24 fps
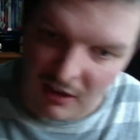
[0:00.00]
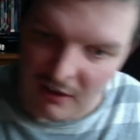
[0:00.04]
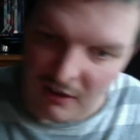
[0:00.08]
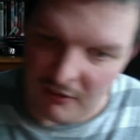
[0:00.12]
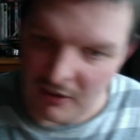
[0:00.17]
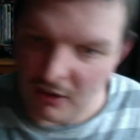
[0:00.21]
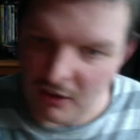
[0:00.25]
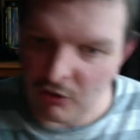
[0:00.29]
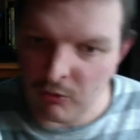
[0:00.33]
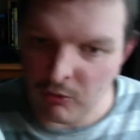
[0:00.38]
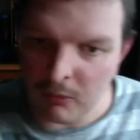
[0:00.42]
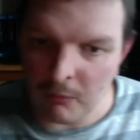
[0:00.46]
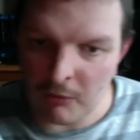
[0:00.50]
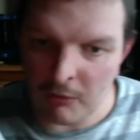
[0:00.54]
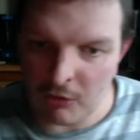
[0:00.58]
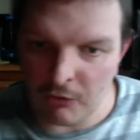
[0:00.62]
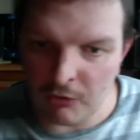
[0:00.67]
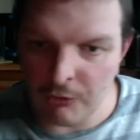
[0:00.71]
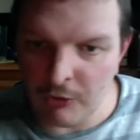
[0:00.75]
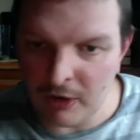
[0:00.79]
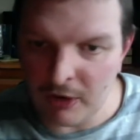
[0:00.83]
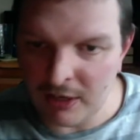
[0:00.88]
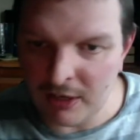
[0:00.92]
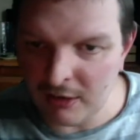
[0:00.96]
This one was
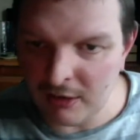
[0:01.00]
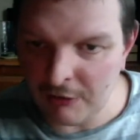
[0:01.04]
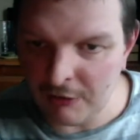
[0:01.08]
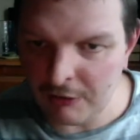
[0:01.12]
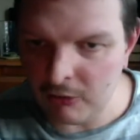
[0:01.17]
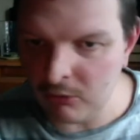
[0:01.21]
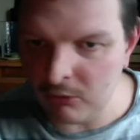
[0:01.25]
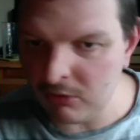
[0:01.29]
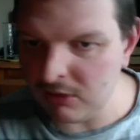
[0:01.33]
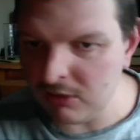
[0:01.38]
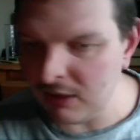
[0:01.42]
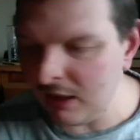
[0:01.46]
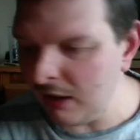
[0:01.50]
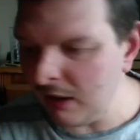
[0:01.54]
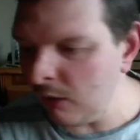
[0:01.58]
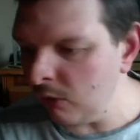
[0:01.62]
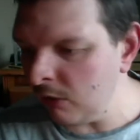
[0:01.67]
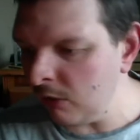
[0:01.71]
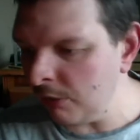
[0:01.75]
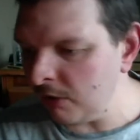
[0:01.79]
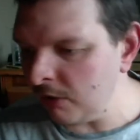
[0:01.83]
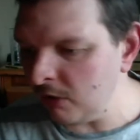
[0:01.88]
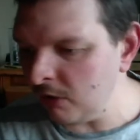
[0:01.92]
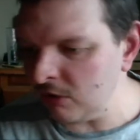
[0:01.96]
really difficult to get hold
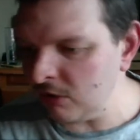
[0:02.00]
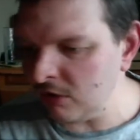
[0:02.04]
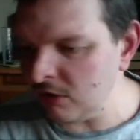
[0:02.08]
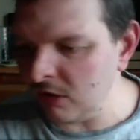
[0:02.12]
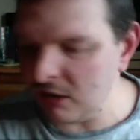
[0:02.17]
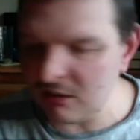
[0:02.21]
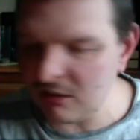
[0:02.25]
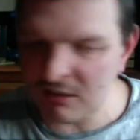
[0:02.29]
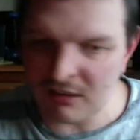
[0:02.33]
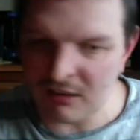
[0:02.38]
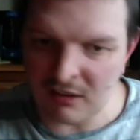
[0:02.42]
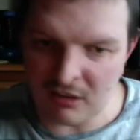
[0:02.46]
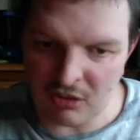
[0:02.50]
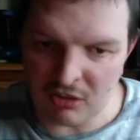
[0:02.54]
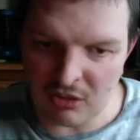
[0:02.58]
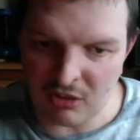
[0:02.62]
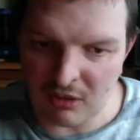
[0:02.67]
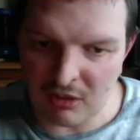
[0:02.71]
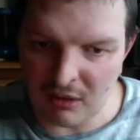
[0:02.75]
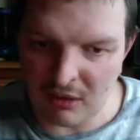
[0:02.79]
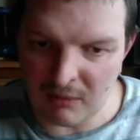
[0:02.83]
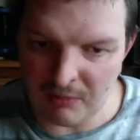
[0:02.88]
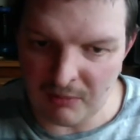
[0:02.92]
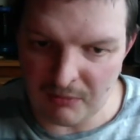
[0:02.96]
of because, like I
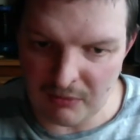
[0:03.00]
said,